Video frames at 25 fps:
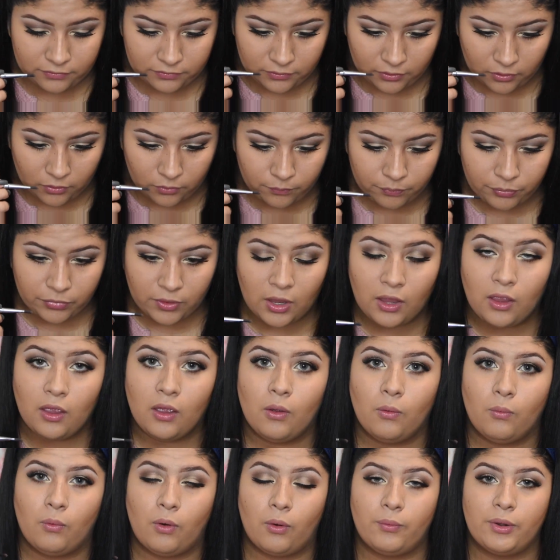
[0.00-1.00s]
So
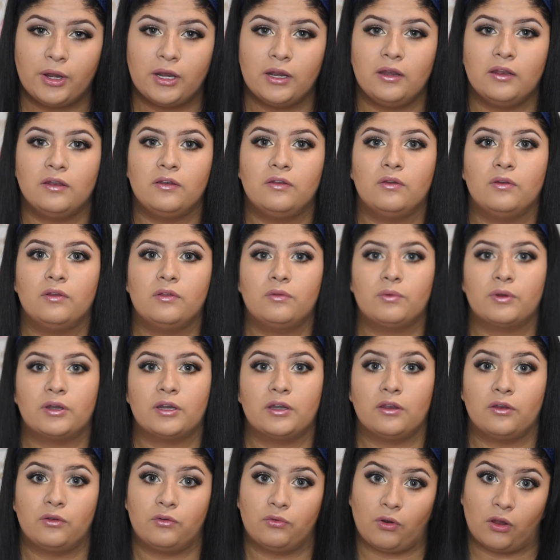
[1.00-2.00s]
what we're going to do is we're
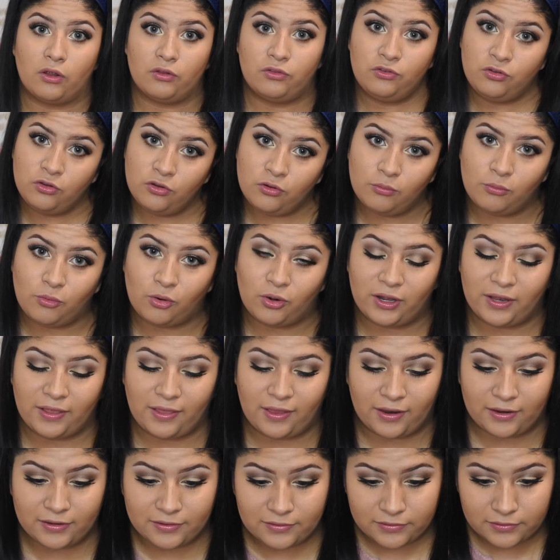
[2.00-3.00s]
going to draw two more
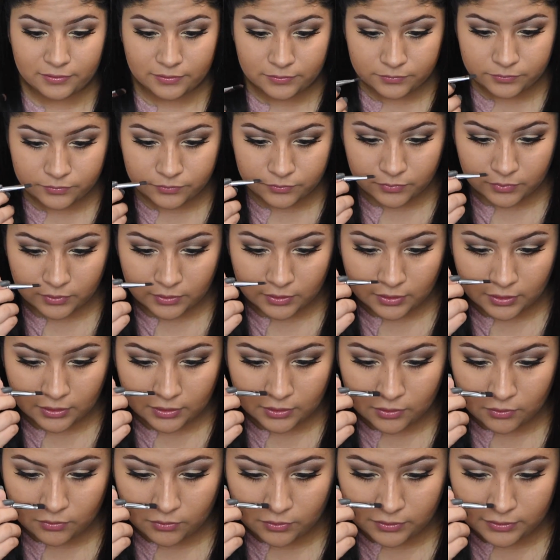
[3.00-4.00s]
lines
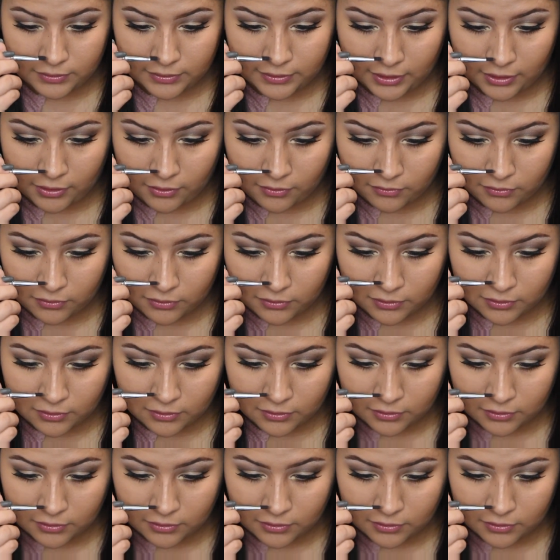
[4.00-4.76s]
going down,